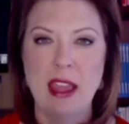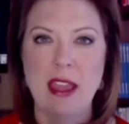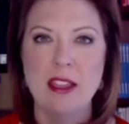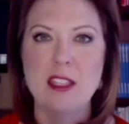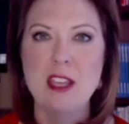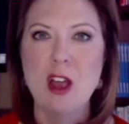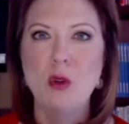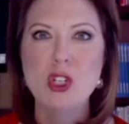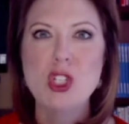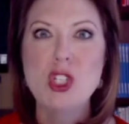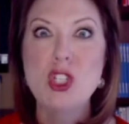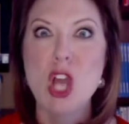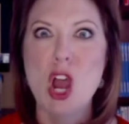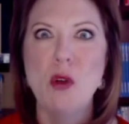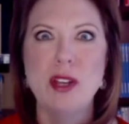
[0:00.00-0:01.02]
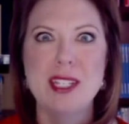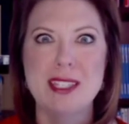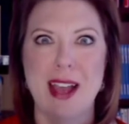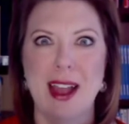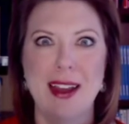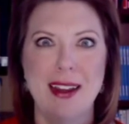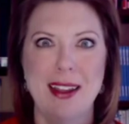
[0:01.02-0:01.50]
So we're so
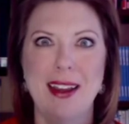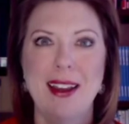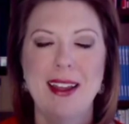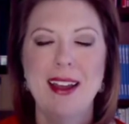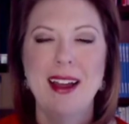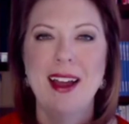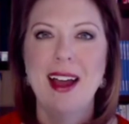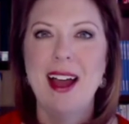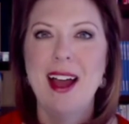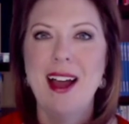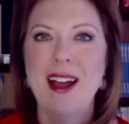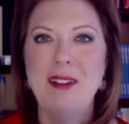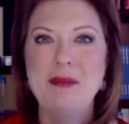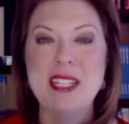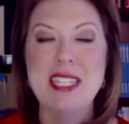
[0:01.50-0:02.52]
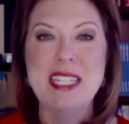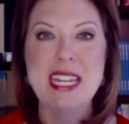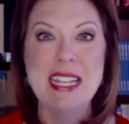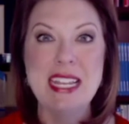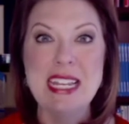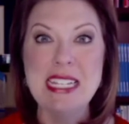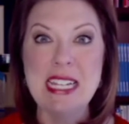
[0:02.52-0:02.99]
excited to
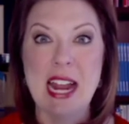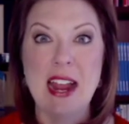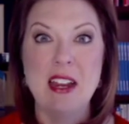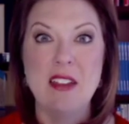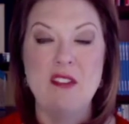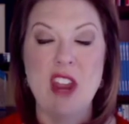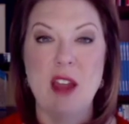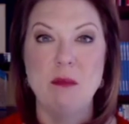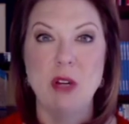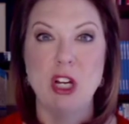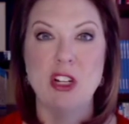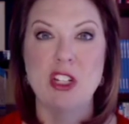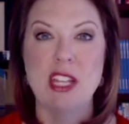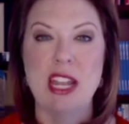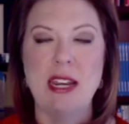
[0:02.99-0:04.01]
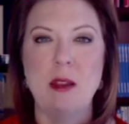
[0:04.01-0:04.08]
see these kind of numbers,